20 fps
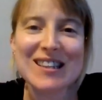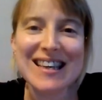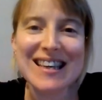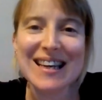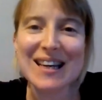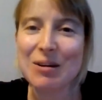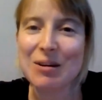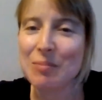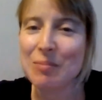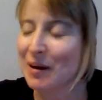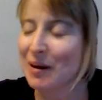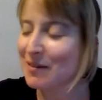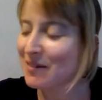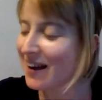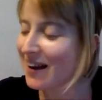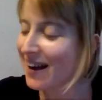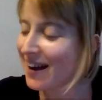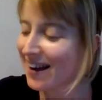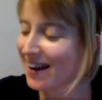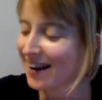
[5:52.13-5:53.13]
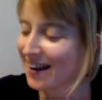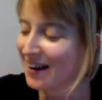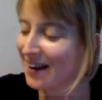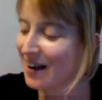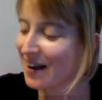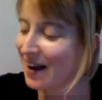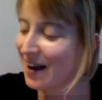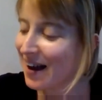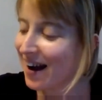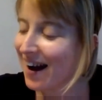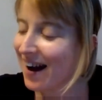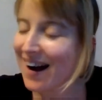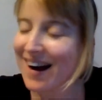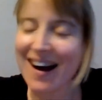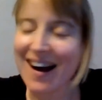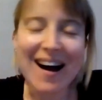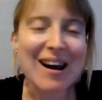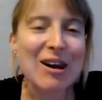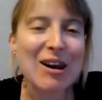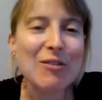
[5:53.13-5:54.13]
think about there.
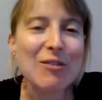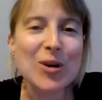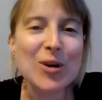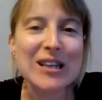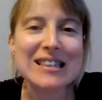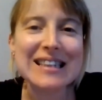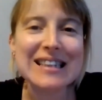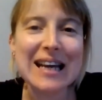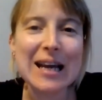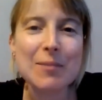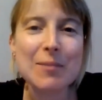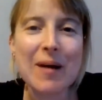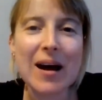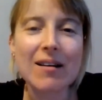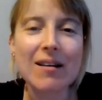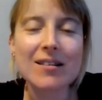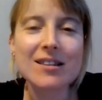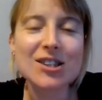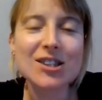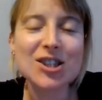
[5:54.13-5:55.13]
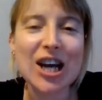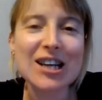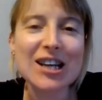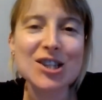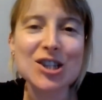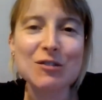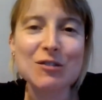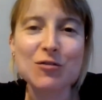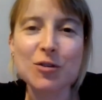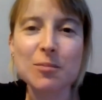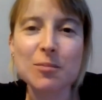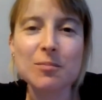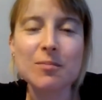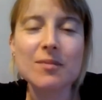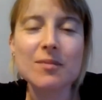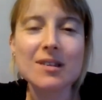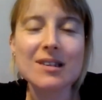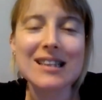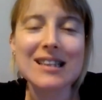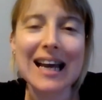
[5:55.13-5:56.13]
I love what you say about changing
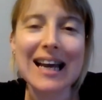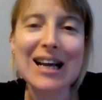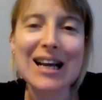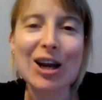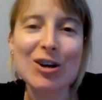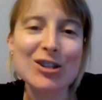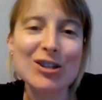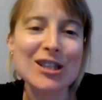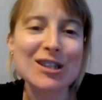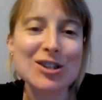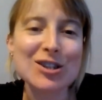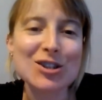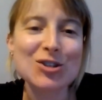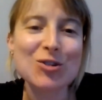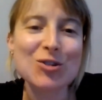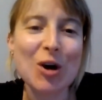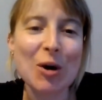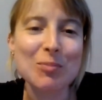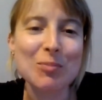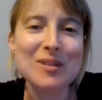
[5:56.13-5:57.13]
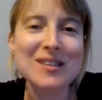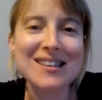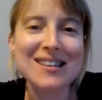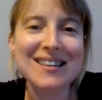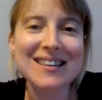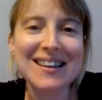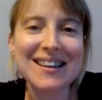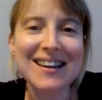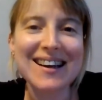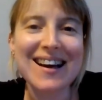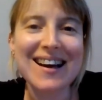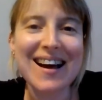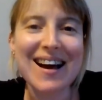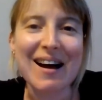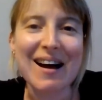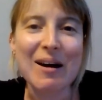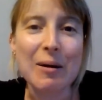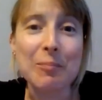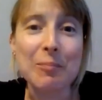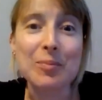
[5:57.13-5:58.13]
from day clothes into scrubs,
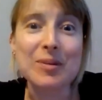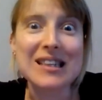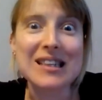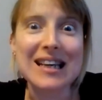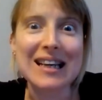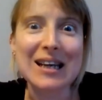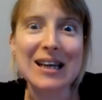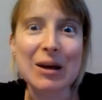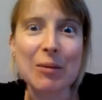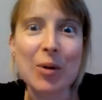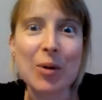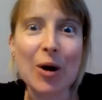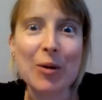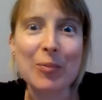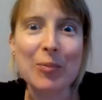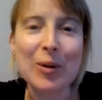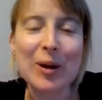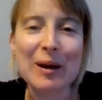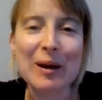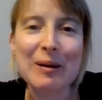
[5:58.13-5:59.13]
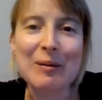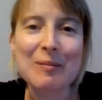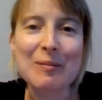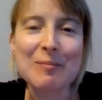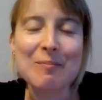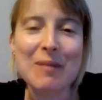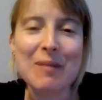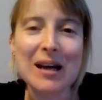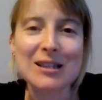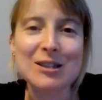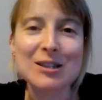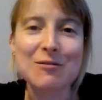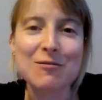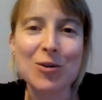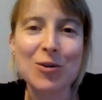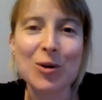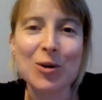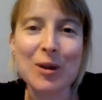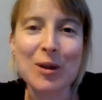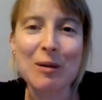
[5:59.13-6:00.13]
particularly appropriate
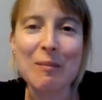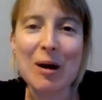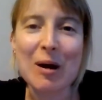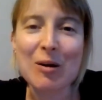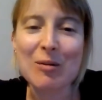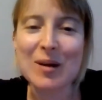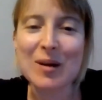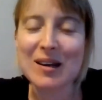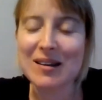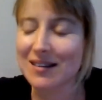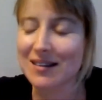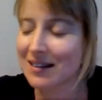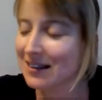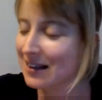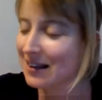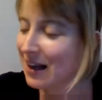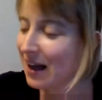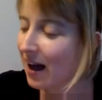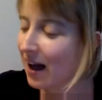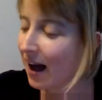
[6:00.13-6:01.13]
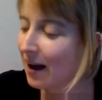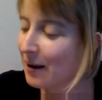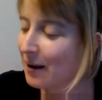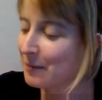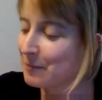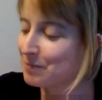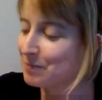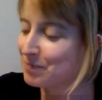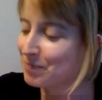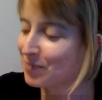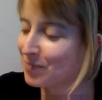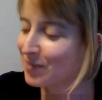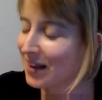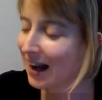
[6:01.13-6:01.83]
metaphor at the moment. And